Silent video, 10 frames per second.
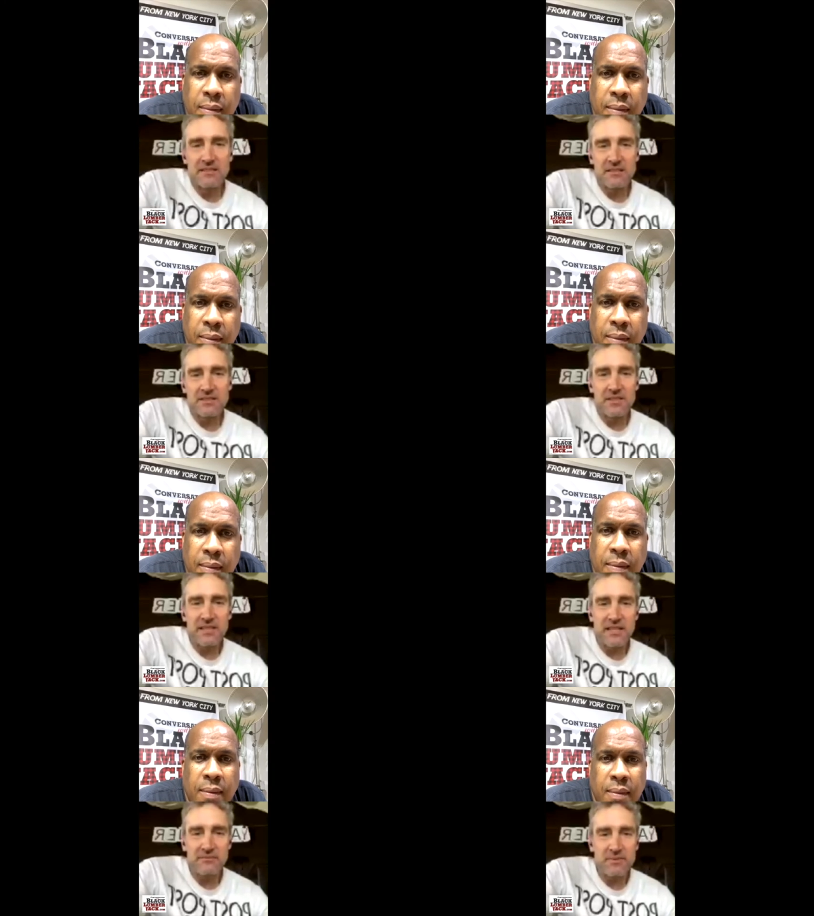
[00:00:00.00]
Speaker 1: because again,
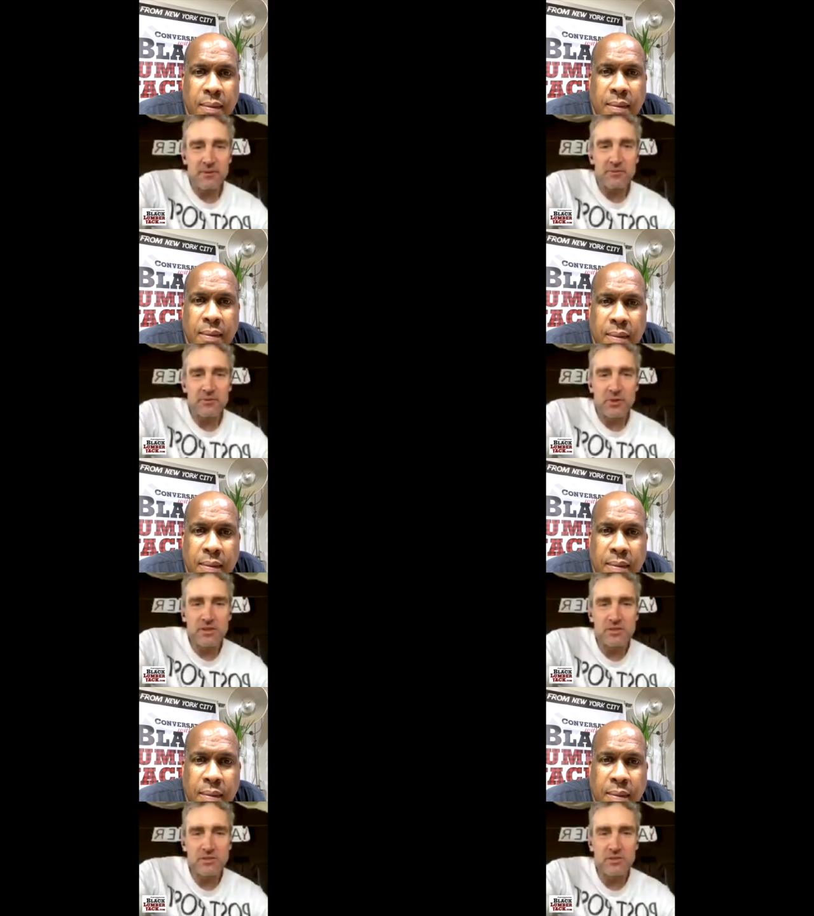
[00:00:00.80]
I coming from
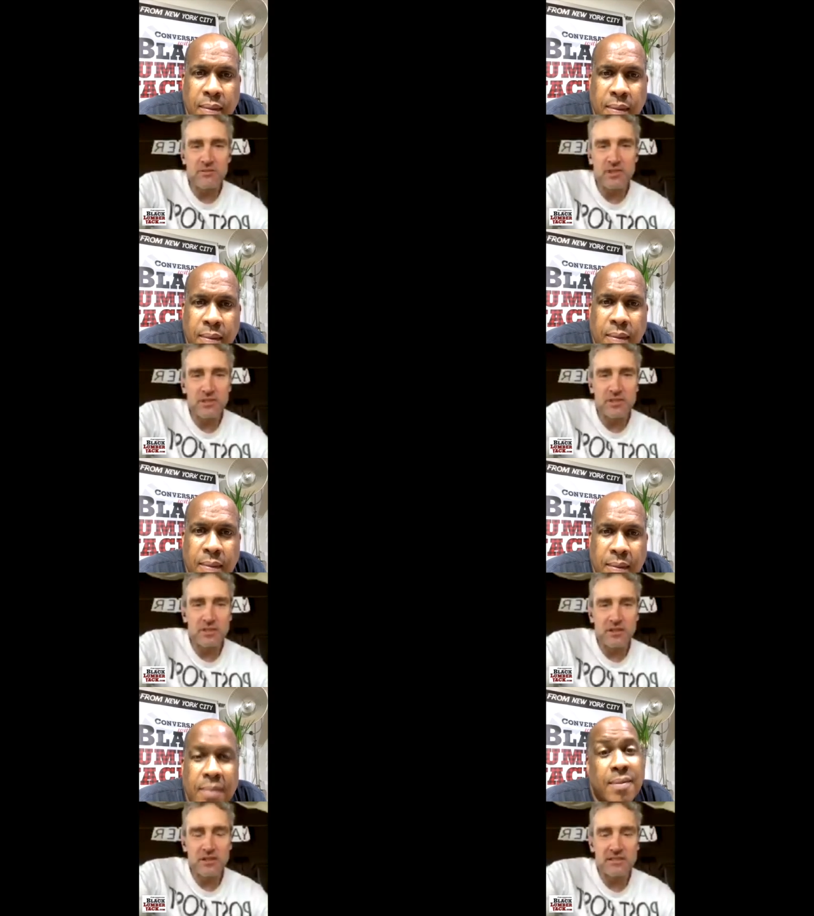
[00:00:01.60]
Georgia with very little
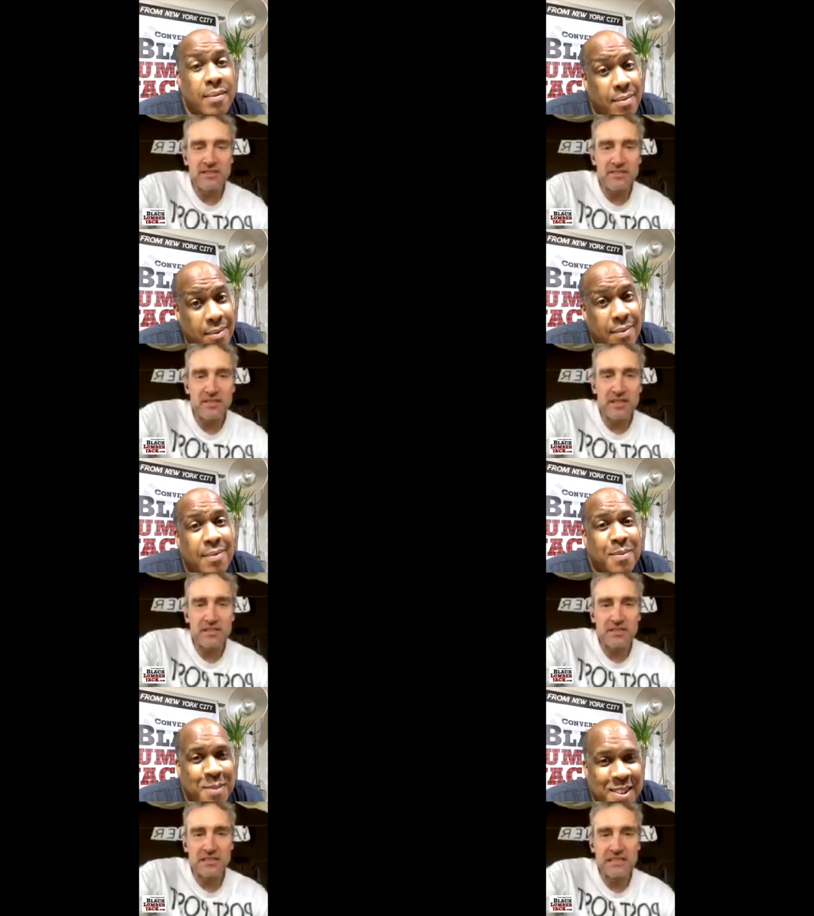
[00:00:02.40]
arts
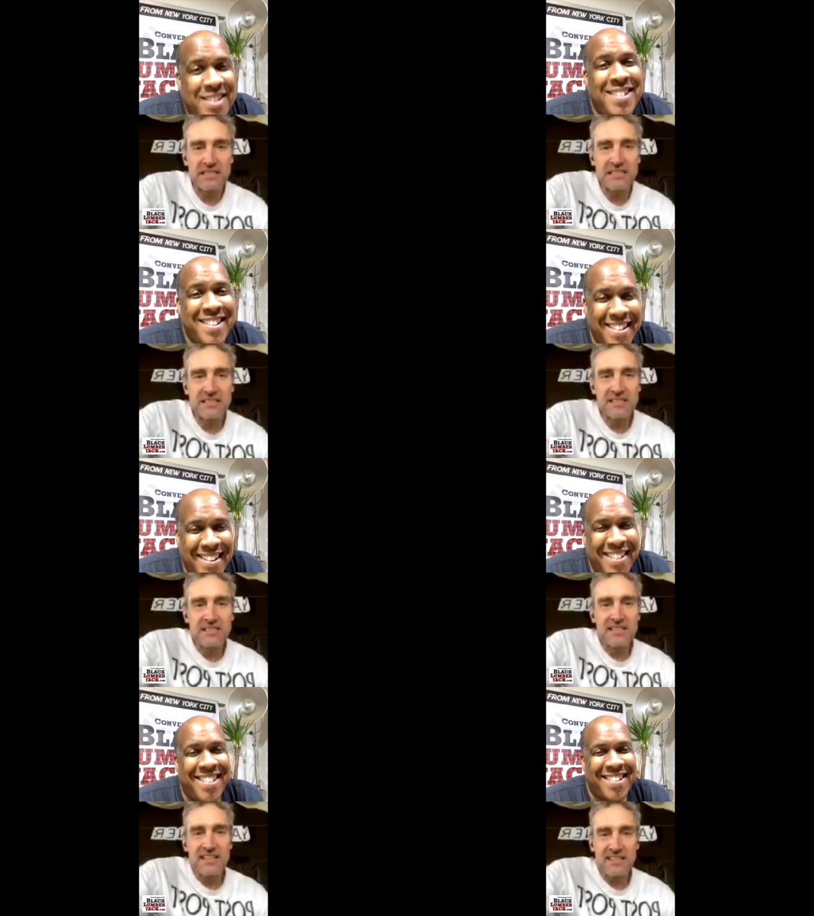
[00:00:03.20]
education,
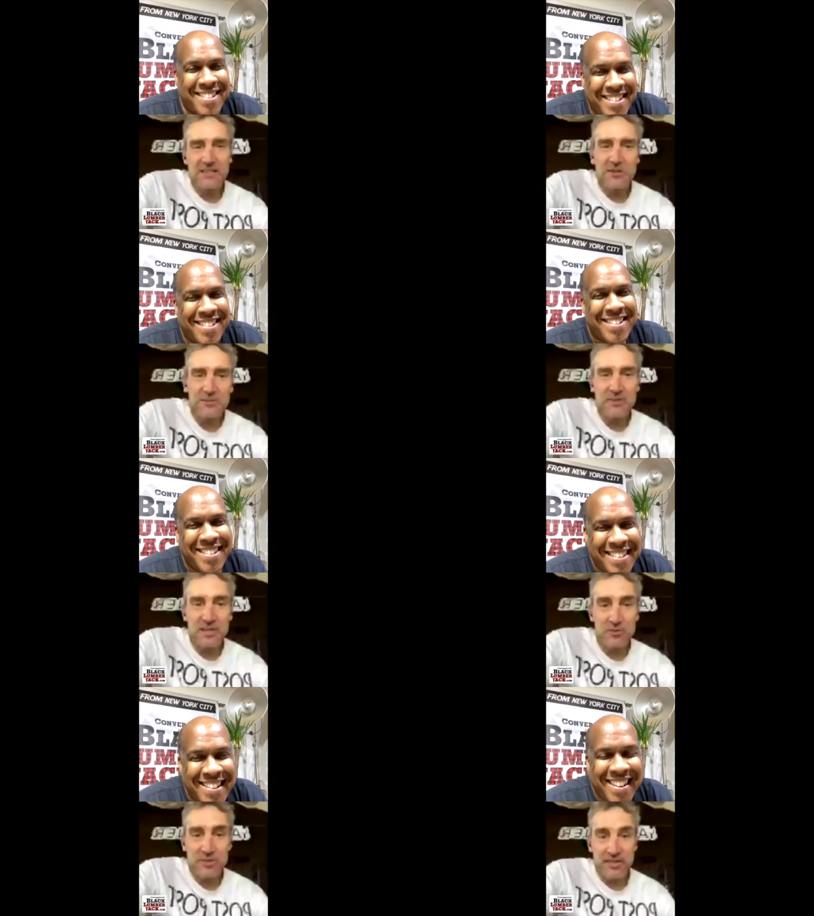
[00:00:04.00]
and going up there
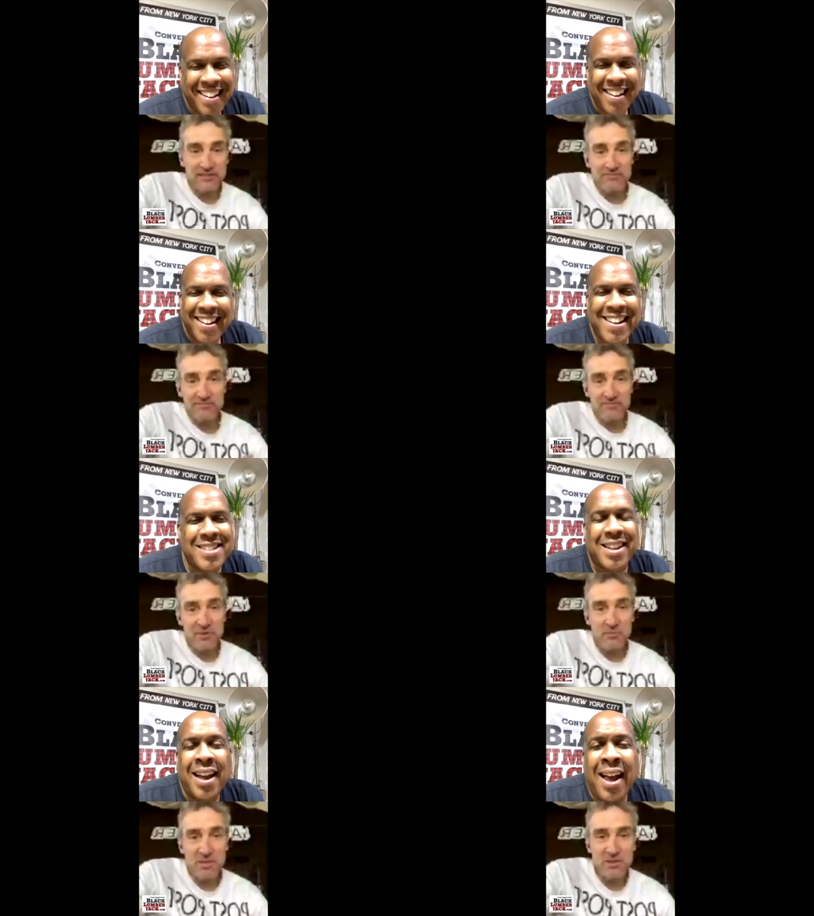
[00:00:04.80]
with like Listen, full
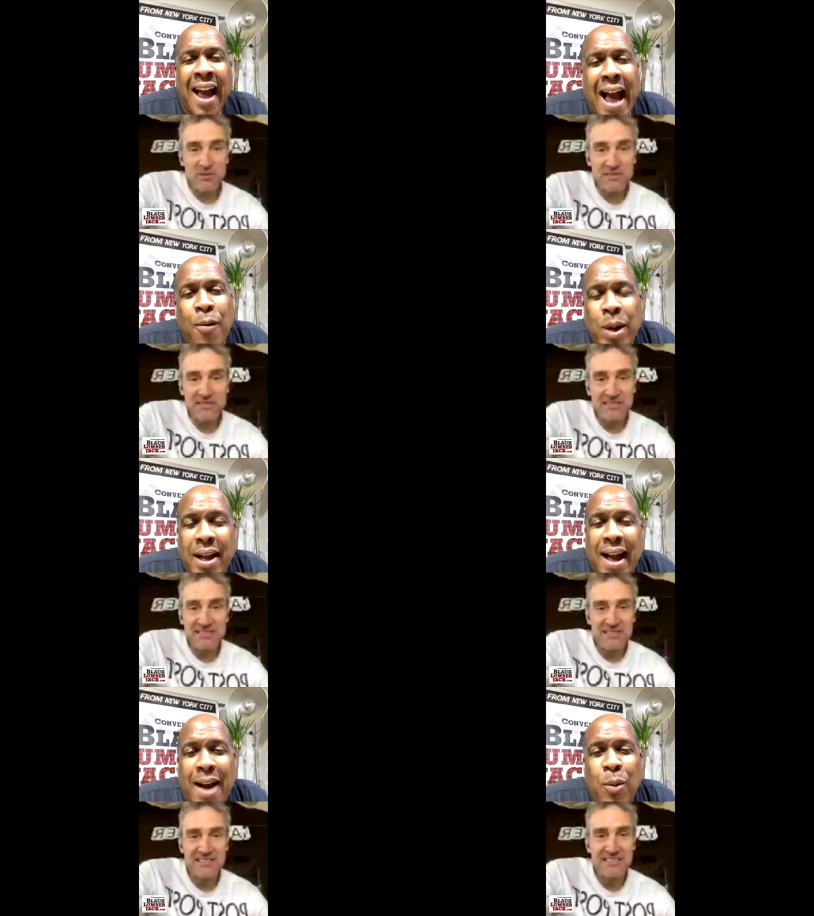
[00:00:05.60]
blown. I went
Speaker 2: I
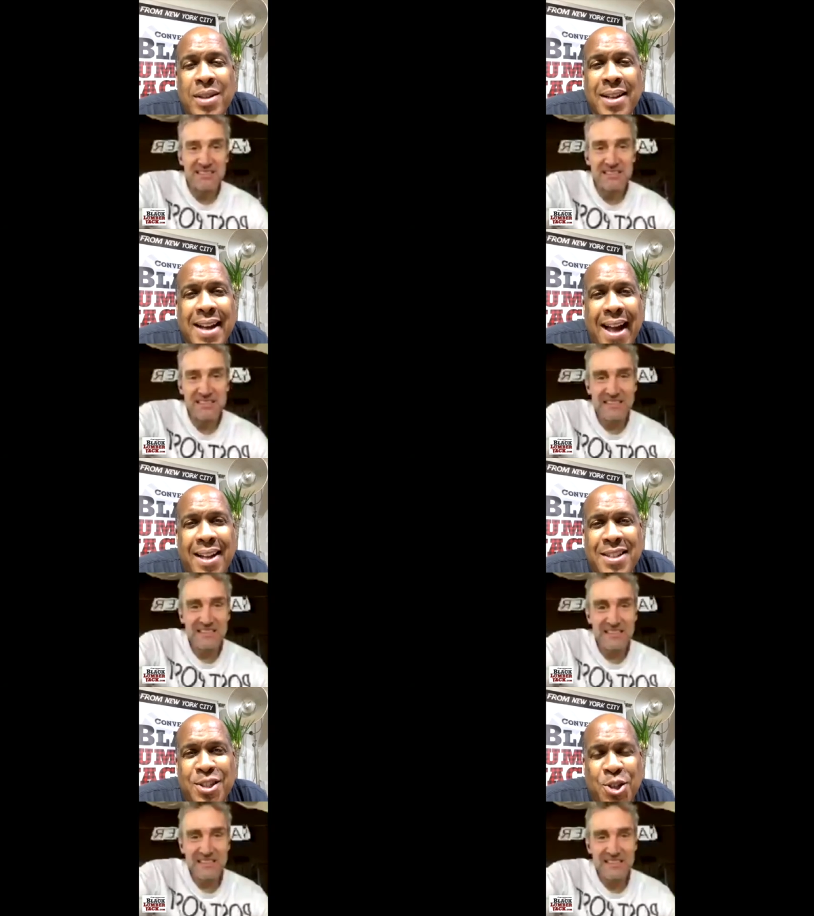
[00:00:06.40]
went to college
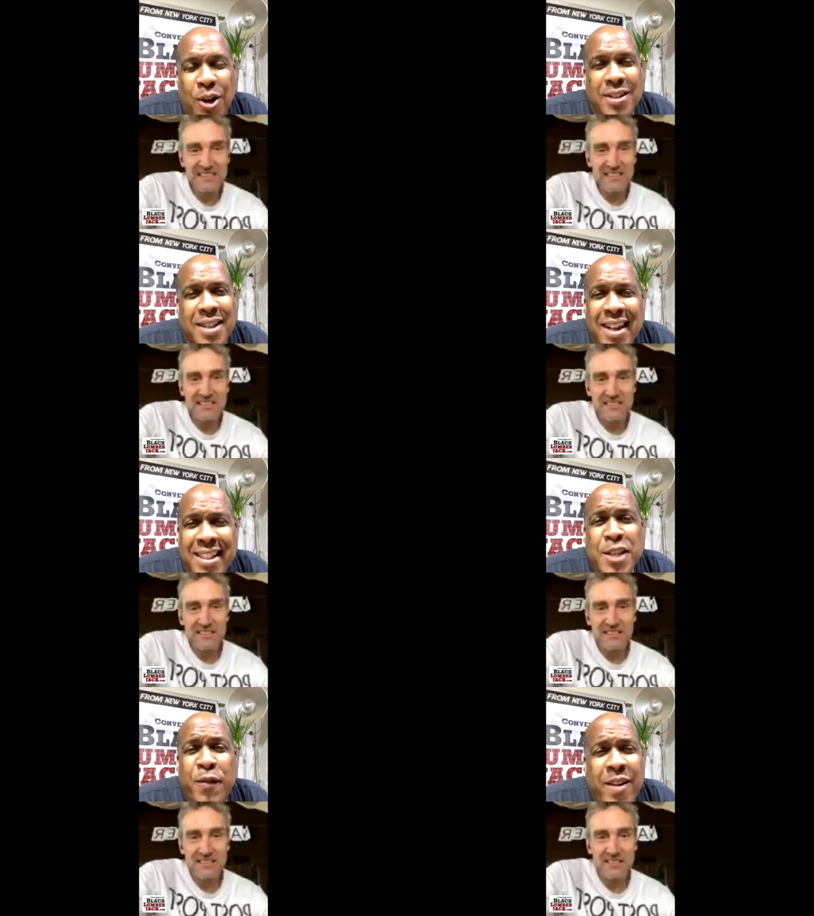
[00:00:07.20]
in Georgia. There's
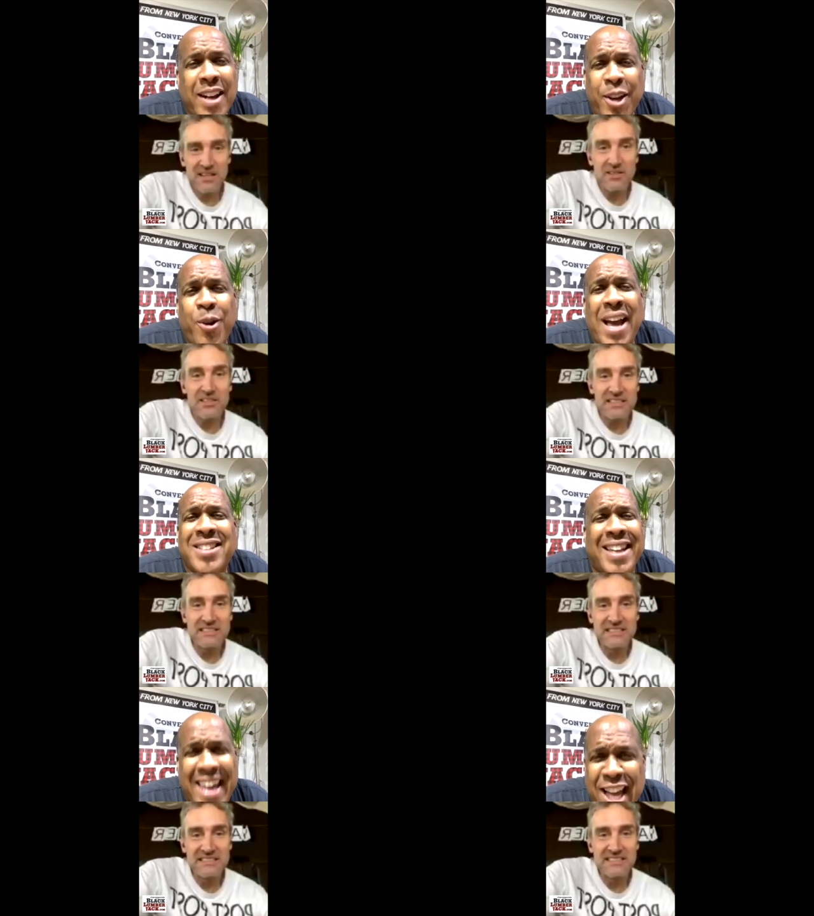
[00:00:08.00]
very little oh, yeah? education.